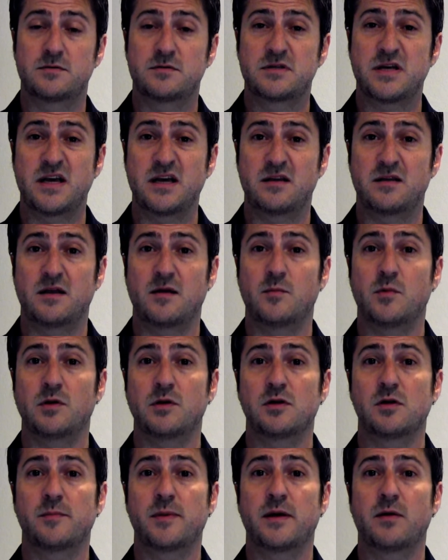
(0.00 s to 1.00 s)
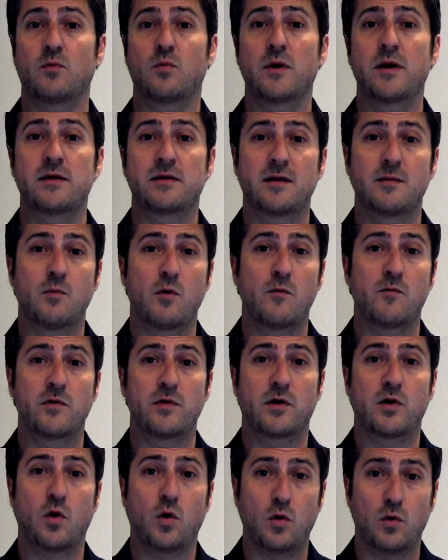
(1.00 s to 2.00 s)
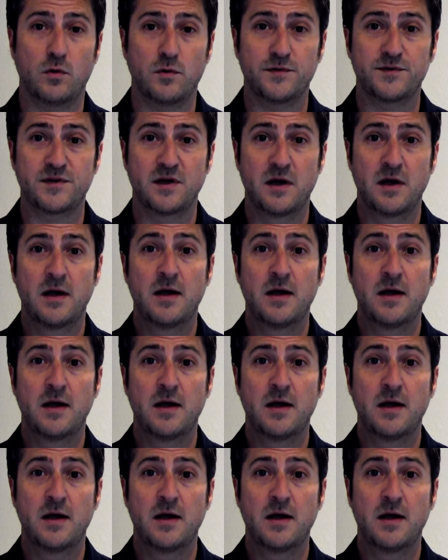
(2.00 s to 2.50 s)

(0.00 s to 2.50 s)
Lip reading: take them a little bit and rake them over the coals,